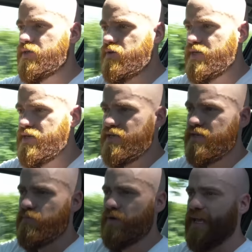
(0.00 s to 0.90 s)
to
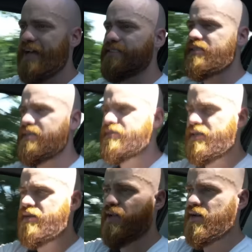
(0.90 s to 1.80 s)
the, what, the N C
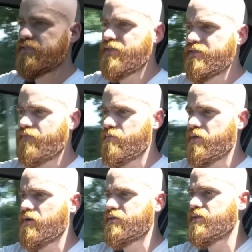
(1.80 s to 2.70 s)
T classes? Have you
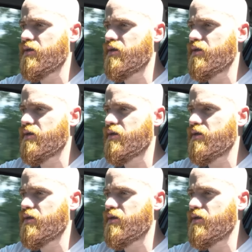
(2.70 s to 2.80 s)
been going to